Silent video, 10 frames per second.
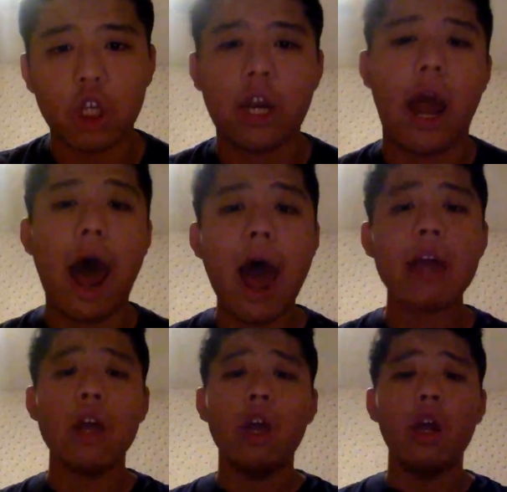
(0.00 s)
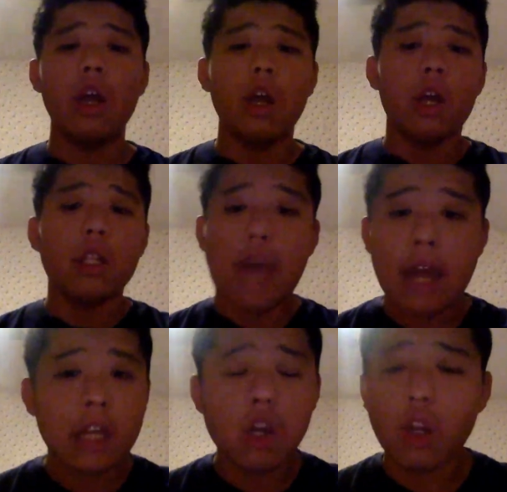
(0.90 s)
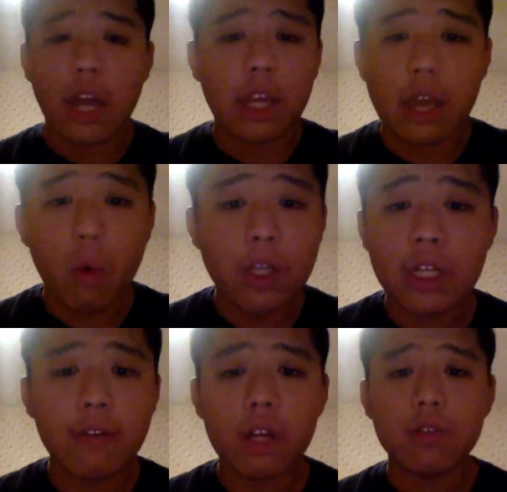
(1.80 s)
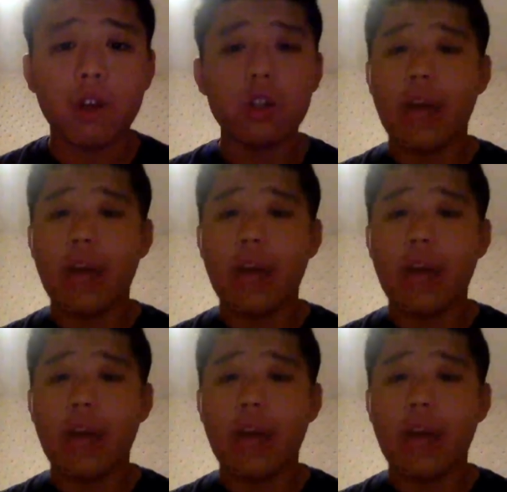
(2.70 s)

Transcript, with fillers: And I Daniel, near like it wasn't even his fault.